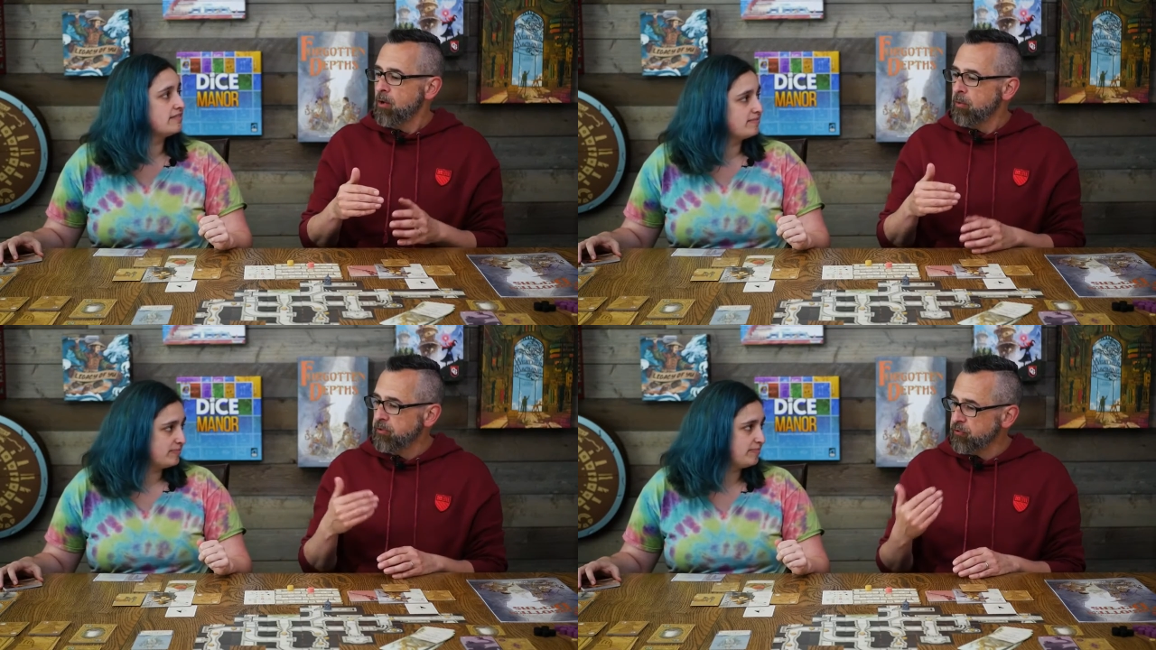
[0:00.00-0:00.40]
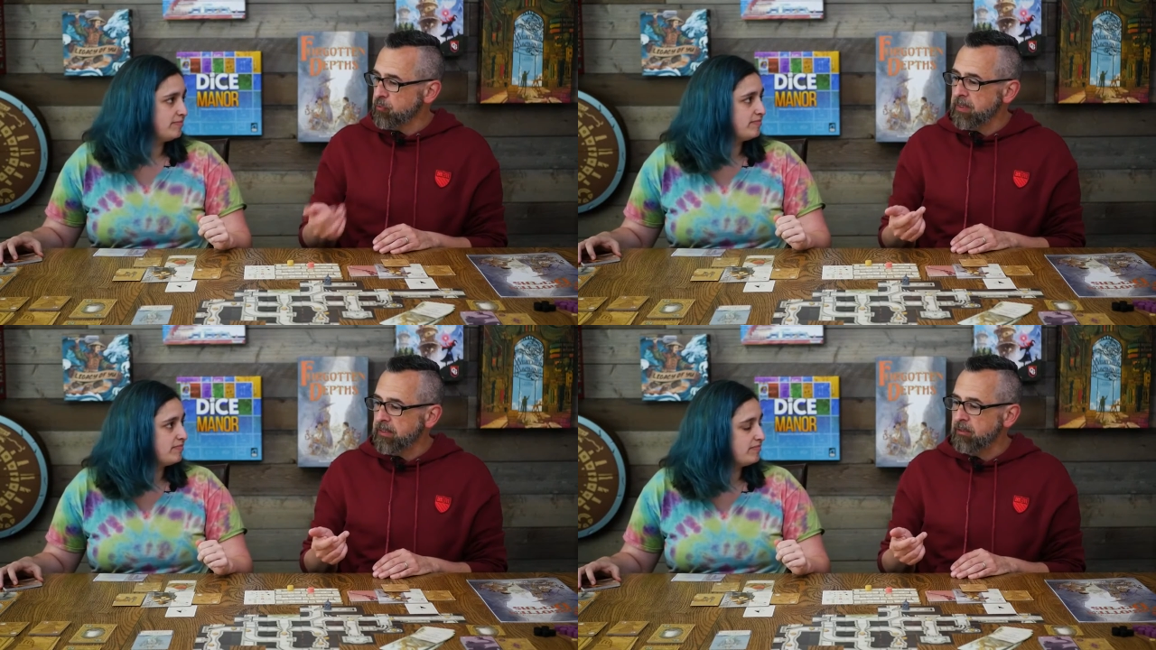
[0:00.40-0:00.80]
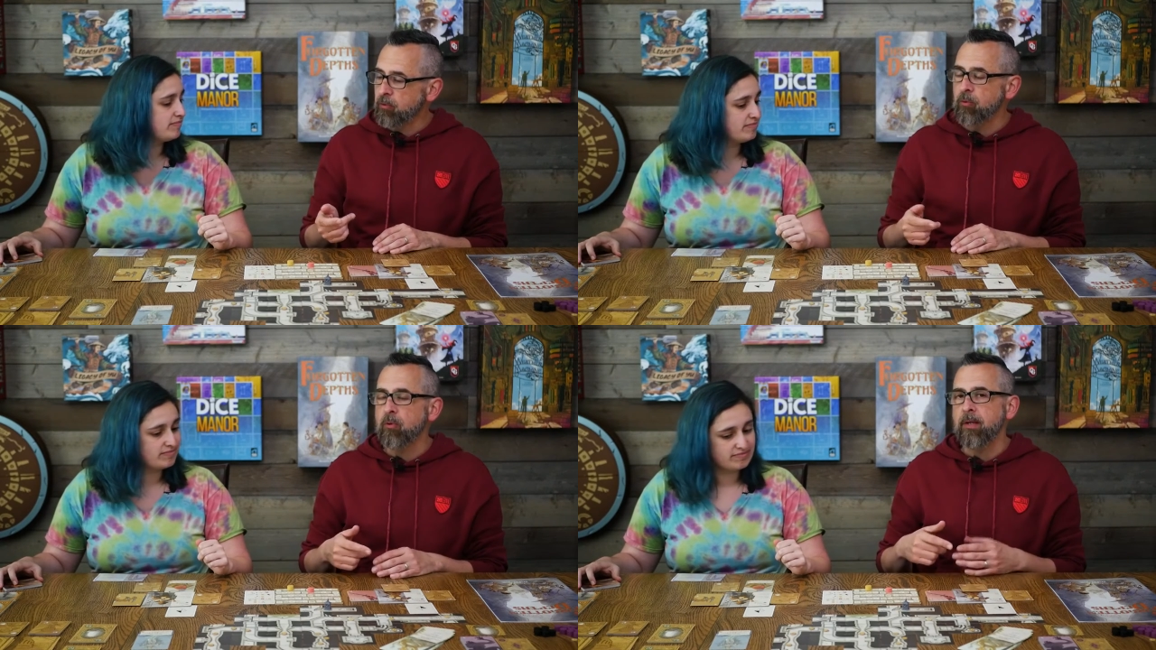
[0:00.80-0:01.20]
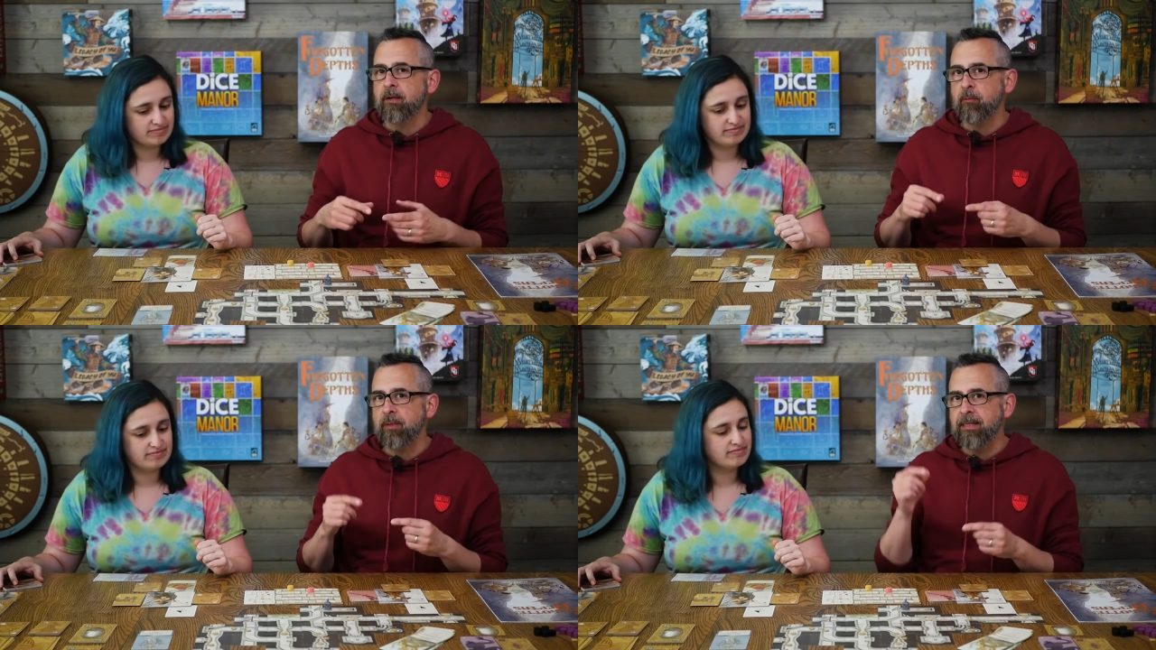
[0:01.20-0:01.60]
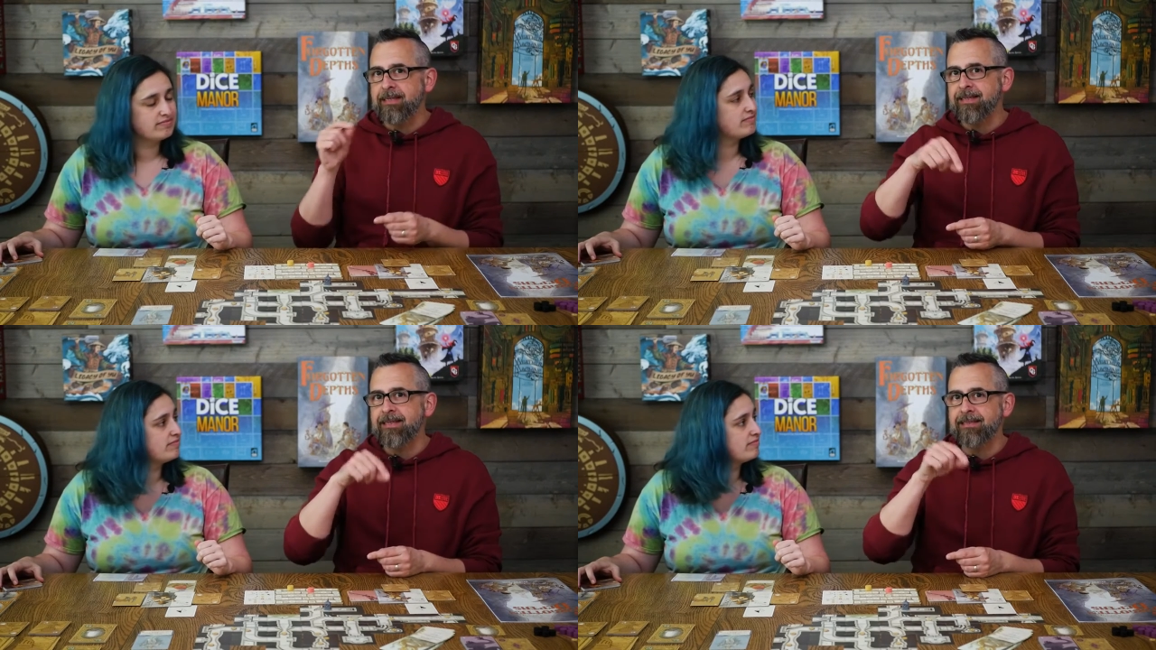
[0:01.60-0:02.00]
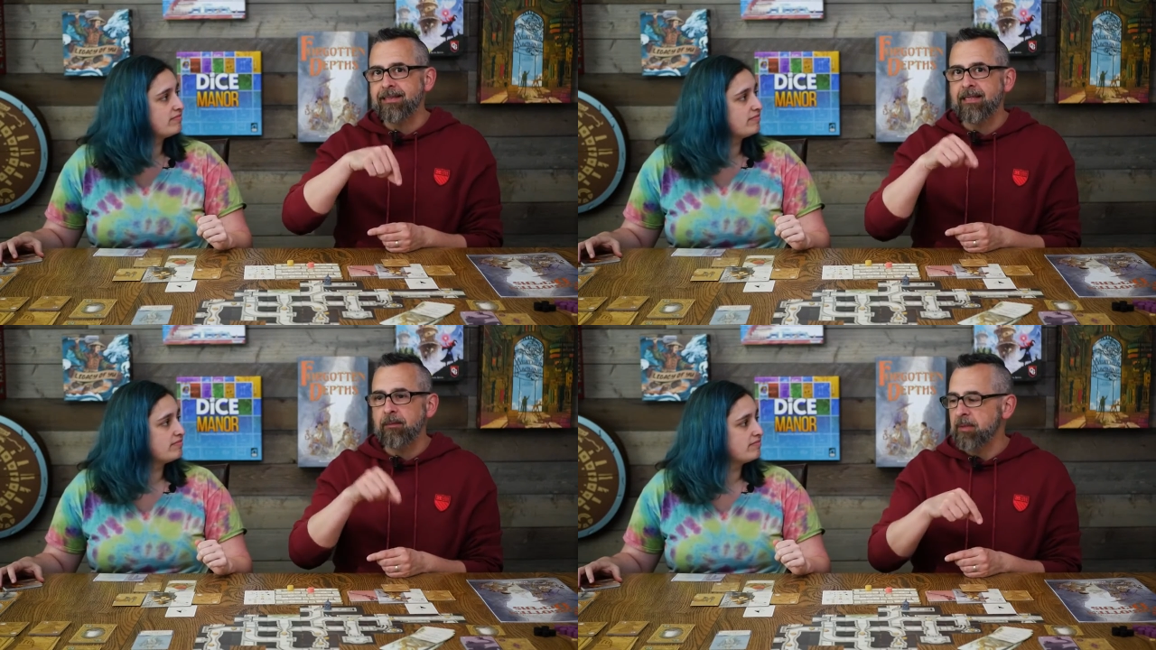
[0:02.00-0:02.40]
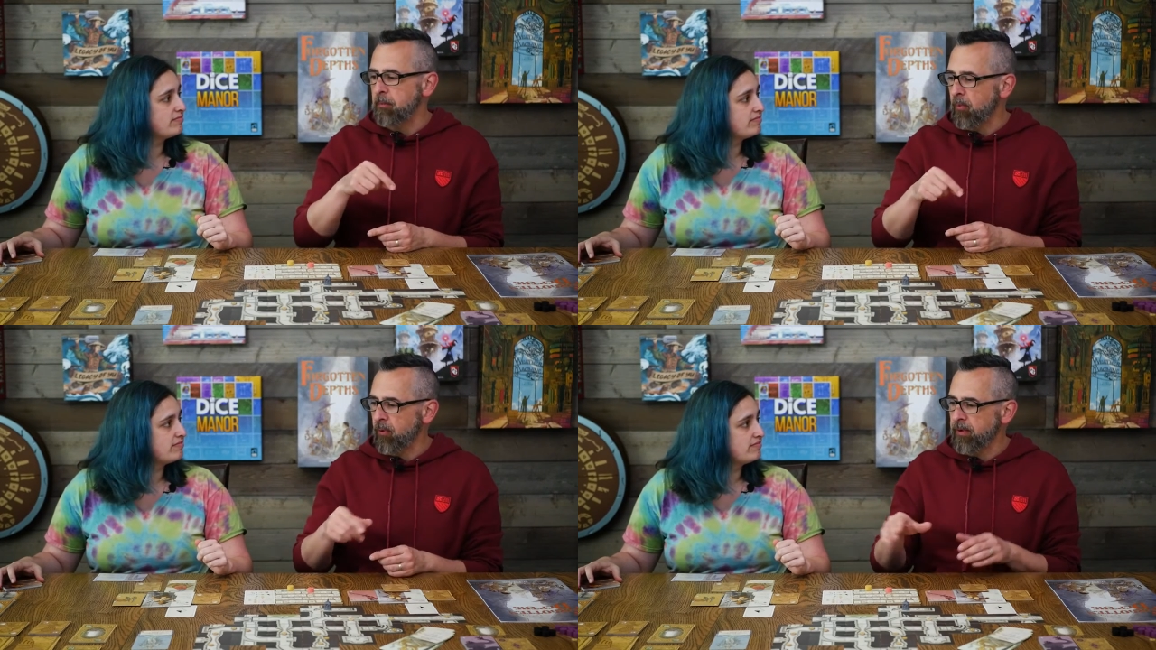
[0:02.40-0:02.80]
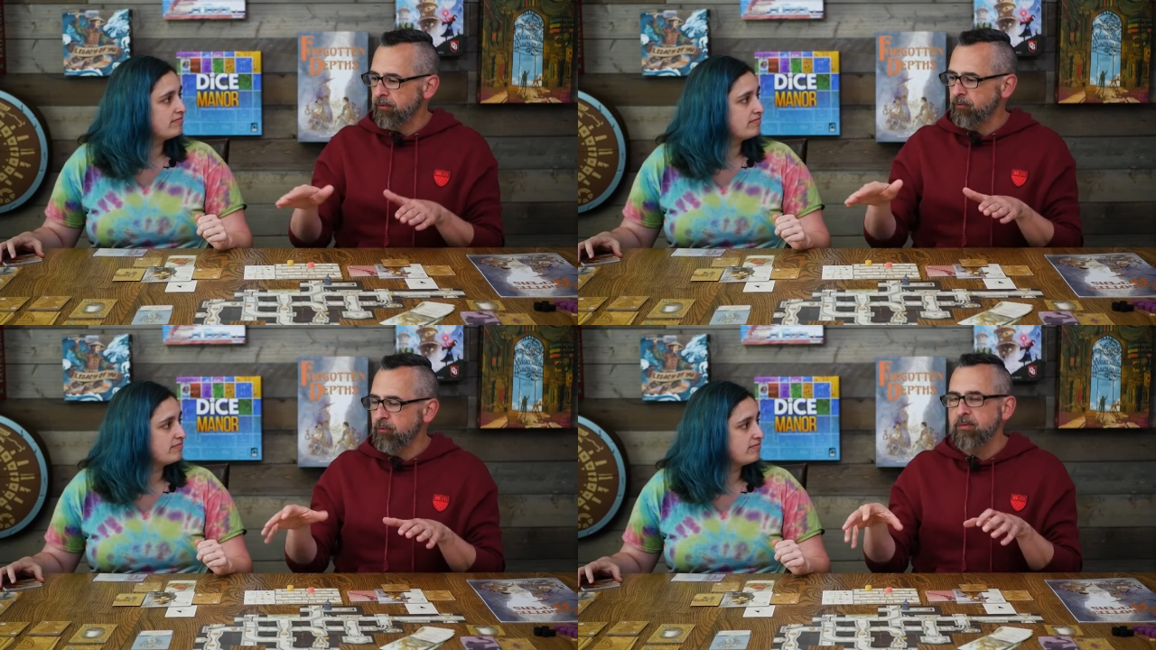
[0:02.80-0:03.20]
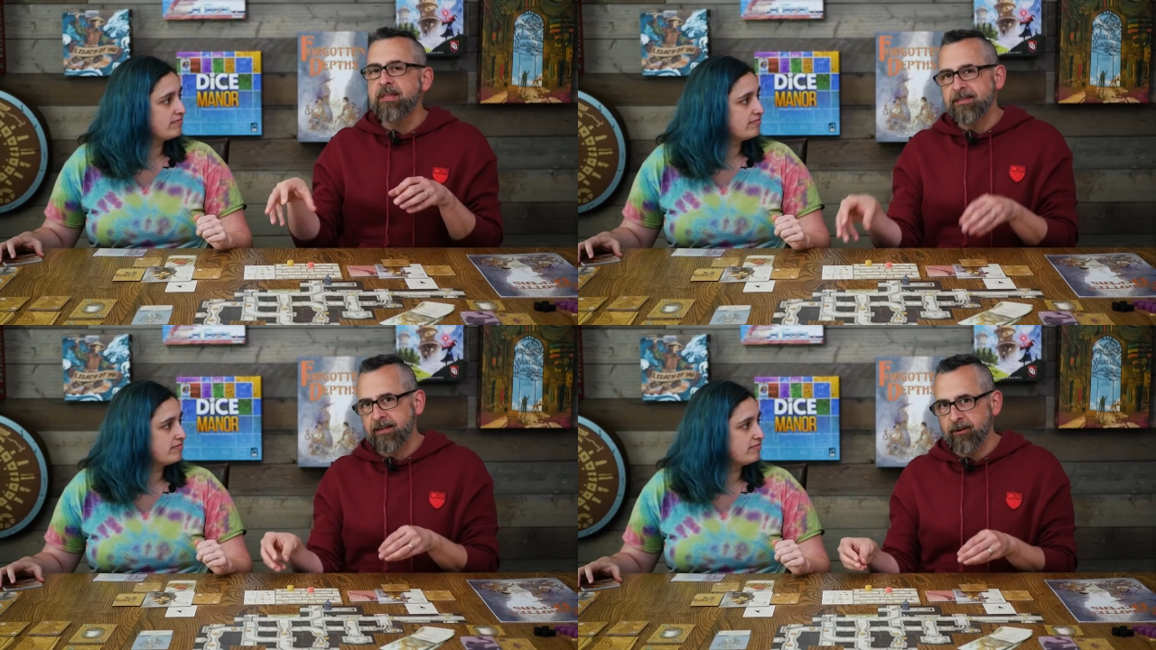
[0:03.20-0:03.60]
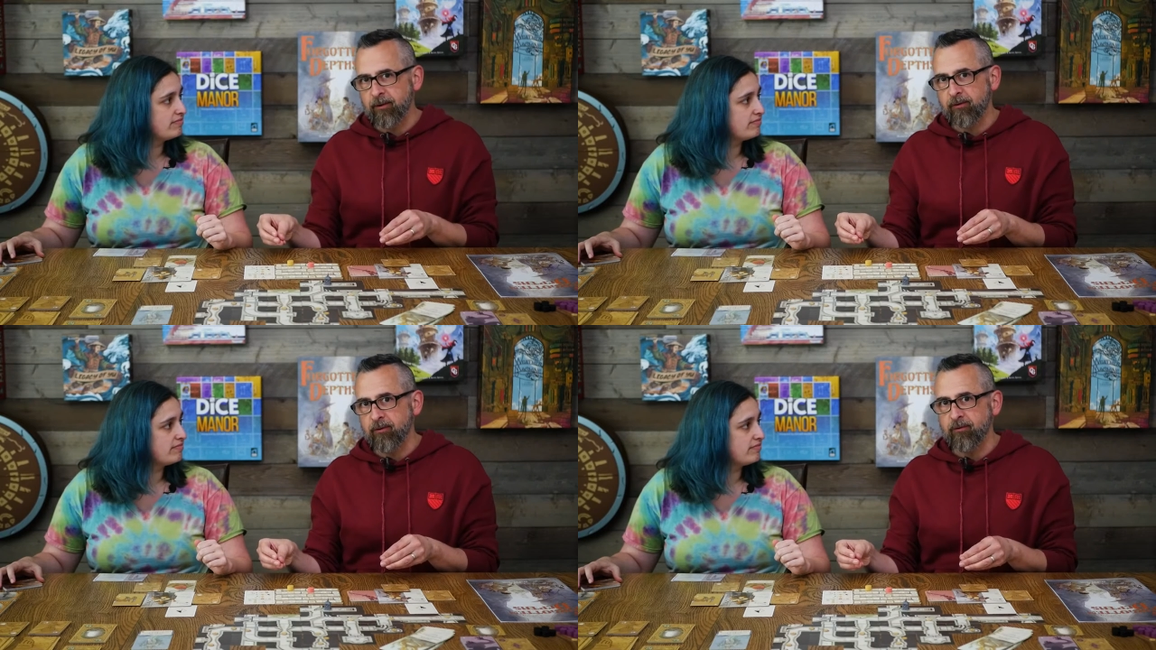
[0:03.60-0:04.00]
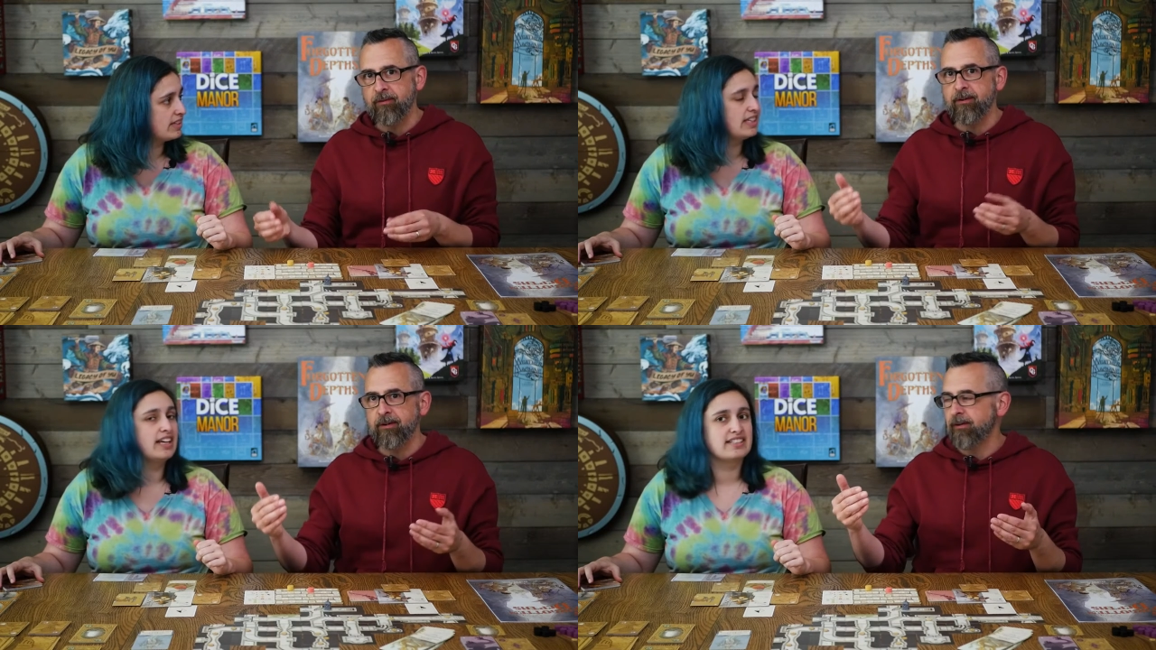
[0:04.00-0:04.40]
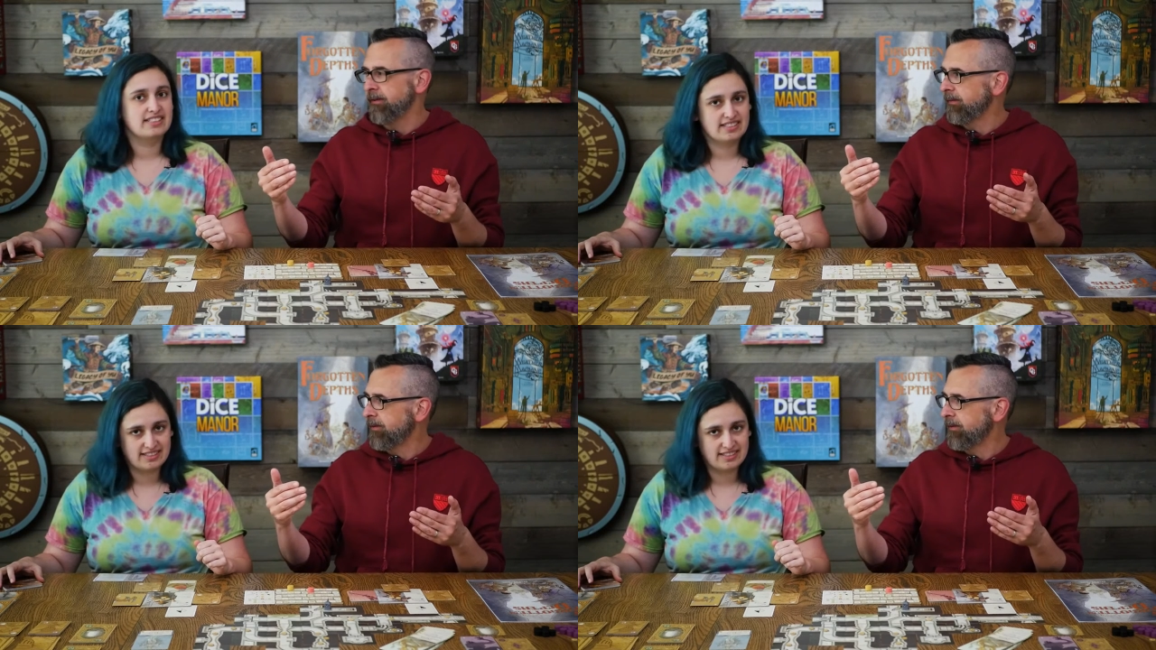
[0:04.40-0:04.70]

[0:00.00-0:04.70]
Speaker 1: which is really cool, and it really digs a little bit more into these characters, their yes.